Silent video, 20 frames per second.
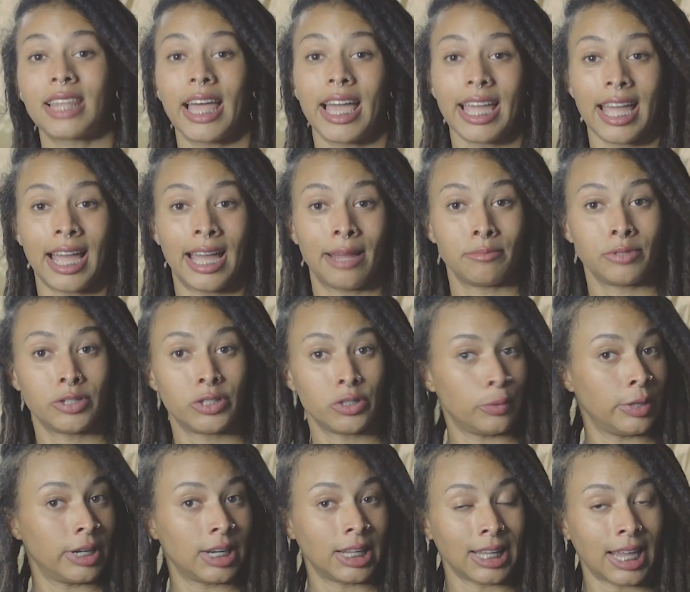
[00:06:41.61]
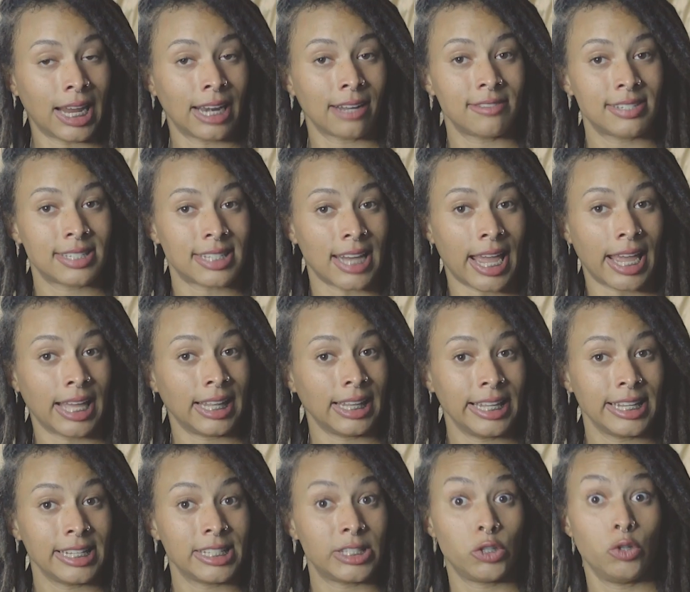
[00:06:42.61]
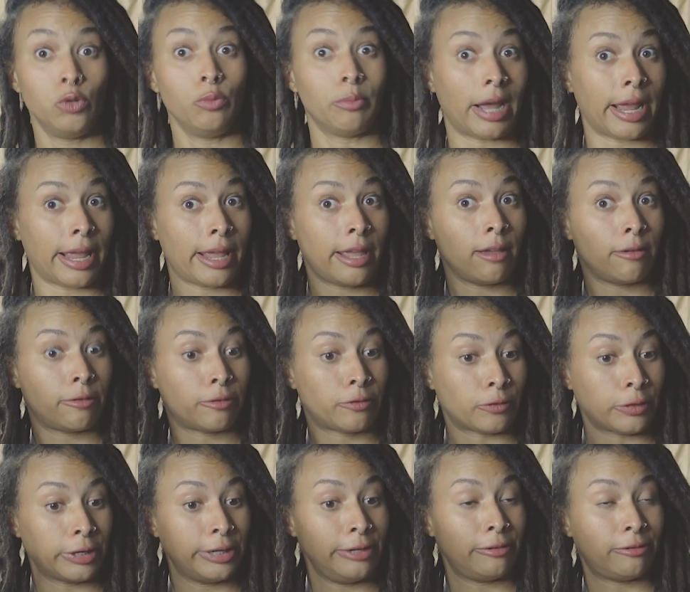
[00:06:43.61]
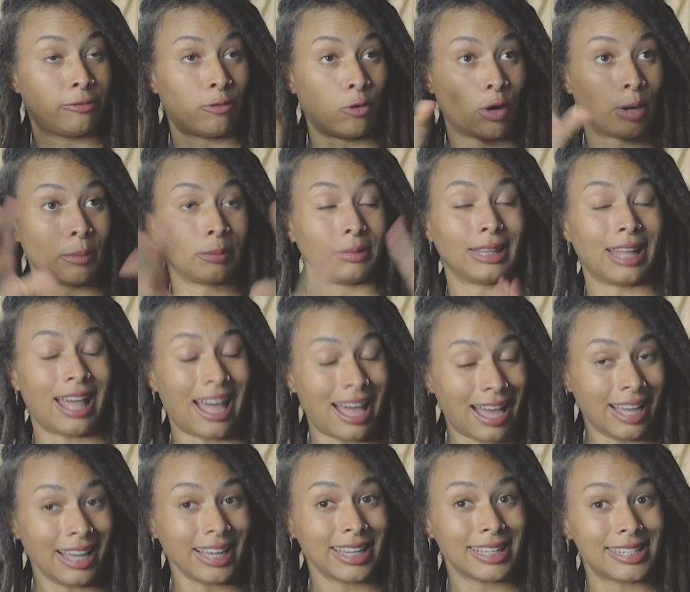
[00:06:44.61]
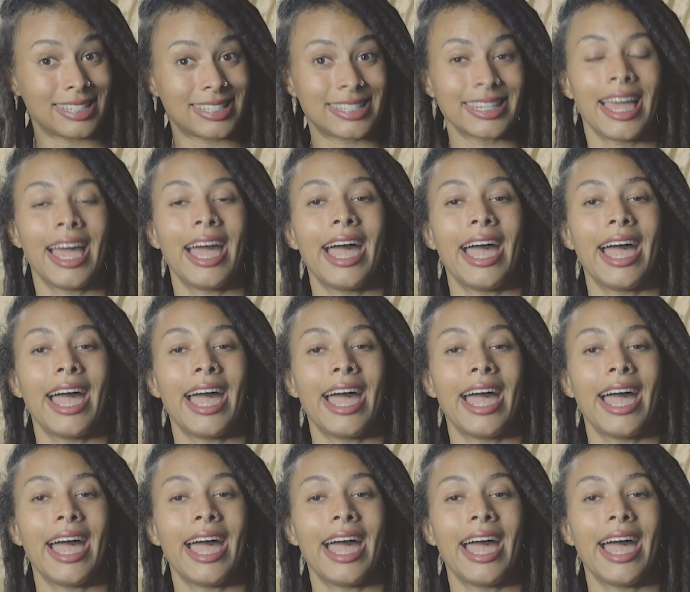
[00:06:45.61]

like I'm doing a lot of styling to my Freeform Locs.